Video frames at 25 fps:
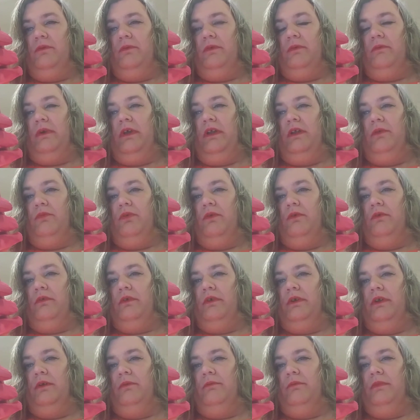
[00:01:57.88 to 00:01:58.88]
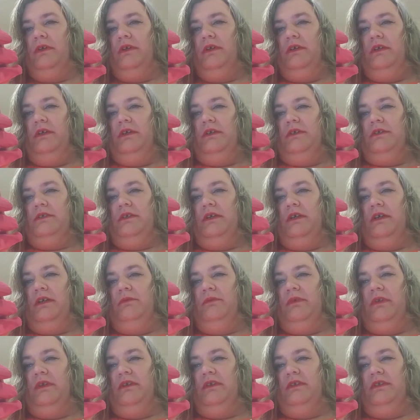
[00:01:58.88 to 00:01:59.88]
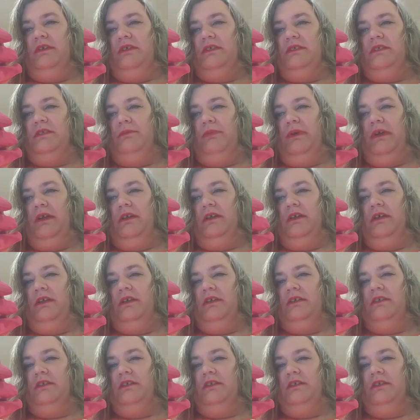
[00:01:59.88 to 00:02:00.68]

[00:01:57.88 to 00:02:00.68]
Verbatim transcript: a writing program she had been anticipating